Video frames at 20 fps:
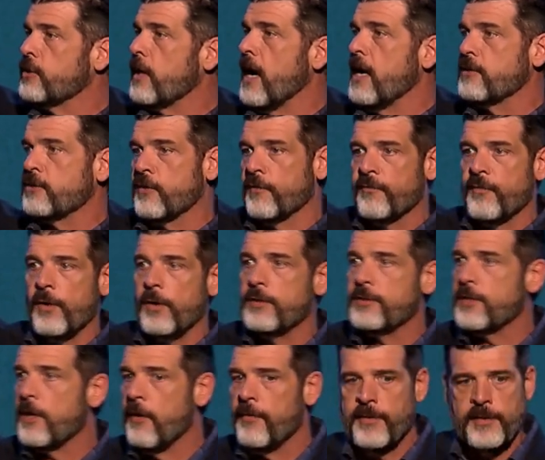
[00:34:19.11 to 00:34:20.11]
try and
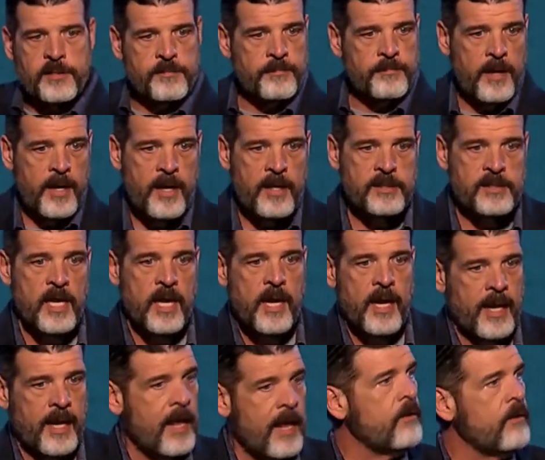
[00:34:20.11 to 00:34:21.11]
traverse all this mess,
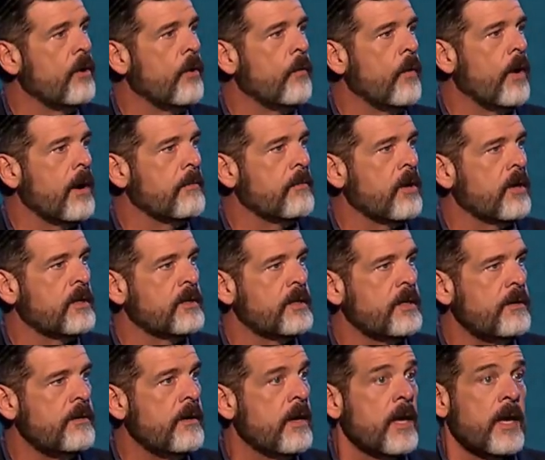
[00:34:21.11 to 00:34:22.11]
and I don't know what I'm going
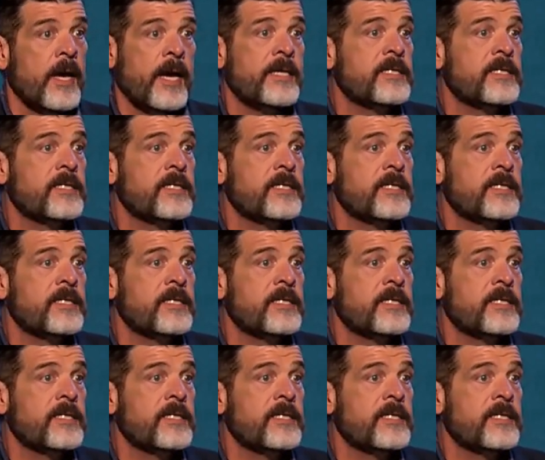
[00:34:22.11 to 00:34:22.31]
to do.